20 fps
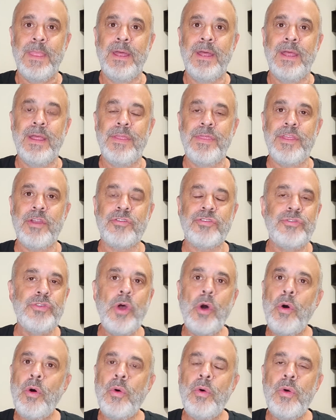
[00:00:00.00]
there's
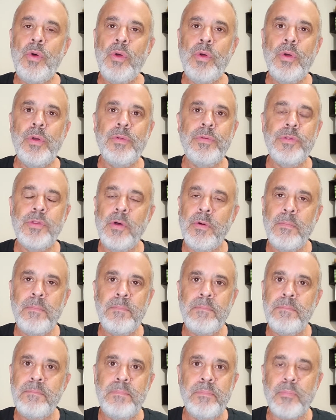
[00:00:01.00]
no
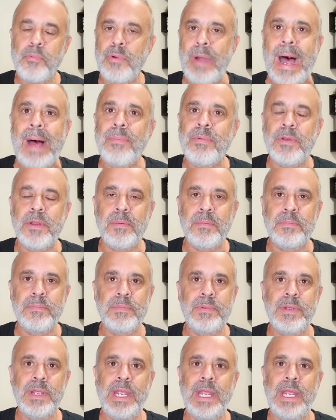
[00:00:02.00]
problem